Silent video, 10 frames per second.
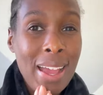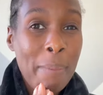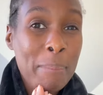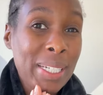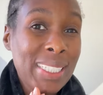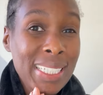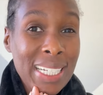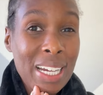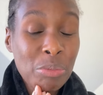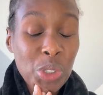my
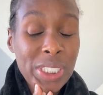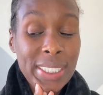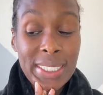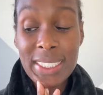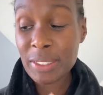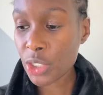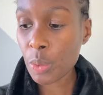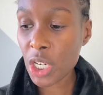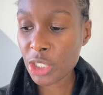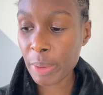daytime routine. Just
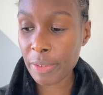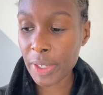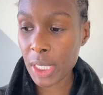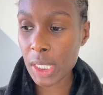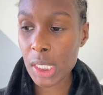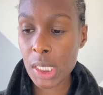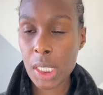washed my face.